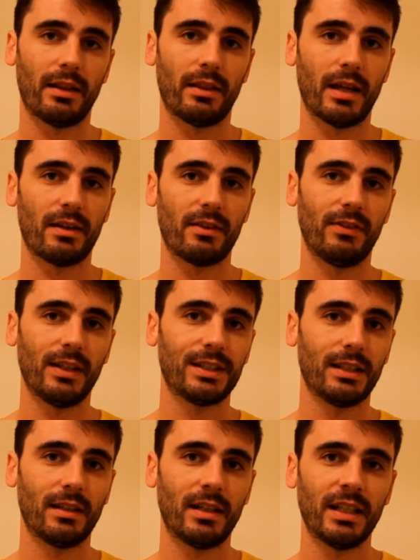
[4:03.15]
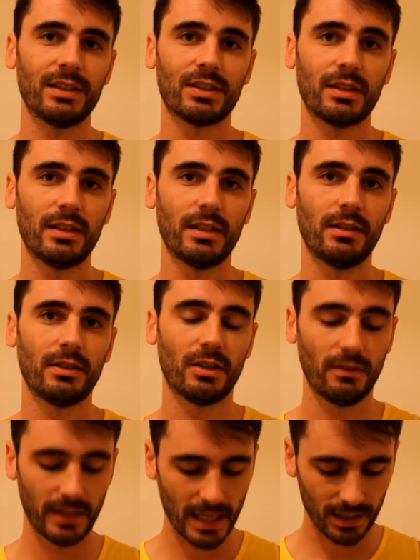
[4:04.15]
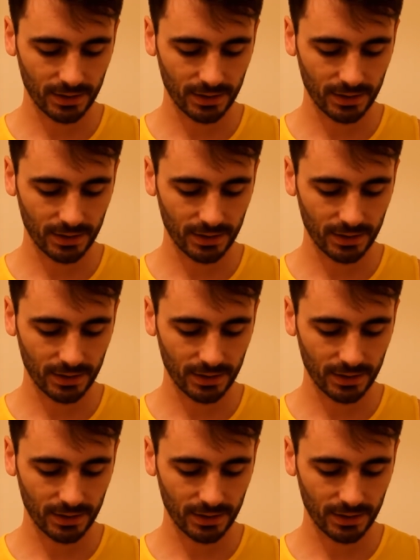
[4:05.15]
that fleecy lining is going to react.